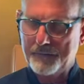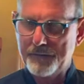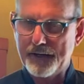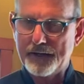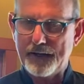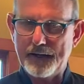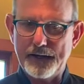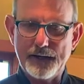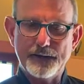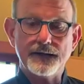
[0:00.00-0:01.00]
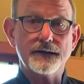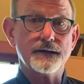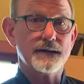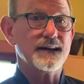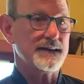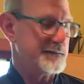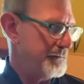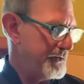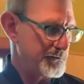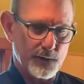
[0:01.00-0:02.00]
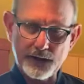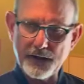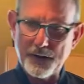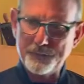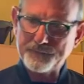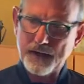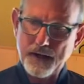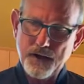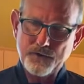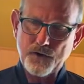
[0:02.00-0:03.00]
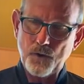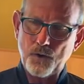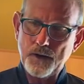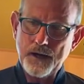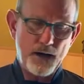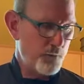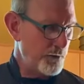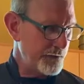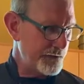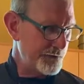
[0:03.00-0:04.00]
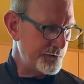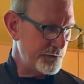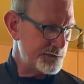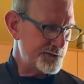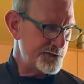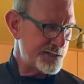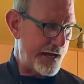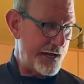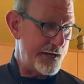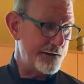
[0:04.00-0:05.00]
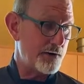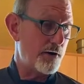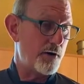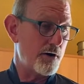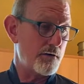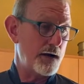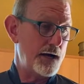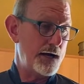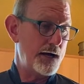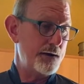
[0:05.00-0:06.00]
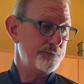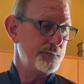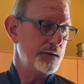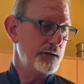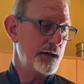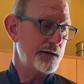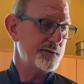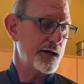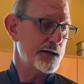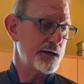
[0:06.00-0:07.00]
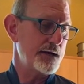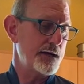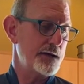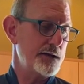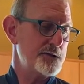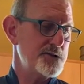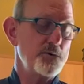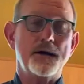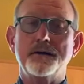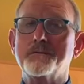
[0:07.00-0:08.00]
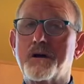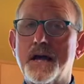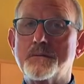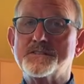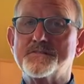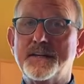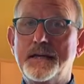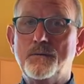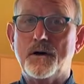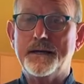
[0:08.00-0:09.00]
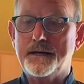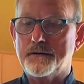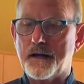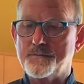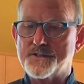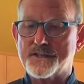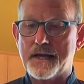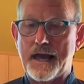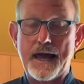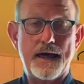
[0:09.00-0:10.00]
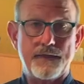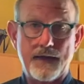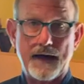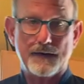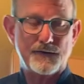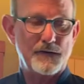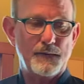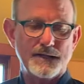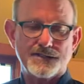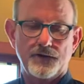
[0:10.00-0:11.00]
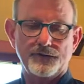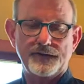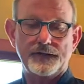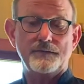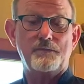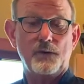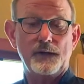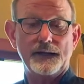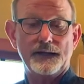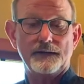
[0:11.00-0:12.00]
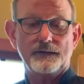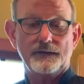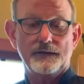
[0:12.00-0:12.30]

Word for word: but uh, I think, think it's the best way to go. So what we're gonna do is just add our, um, I've got a uh, 200 grams of quinoa here and I'm just gonna add that to my salted boiling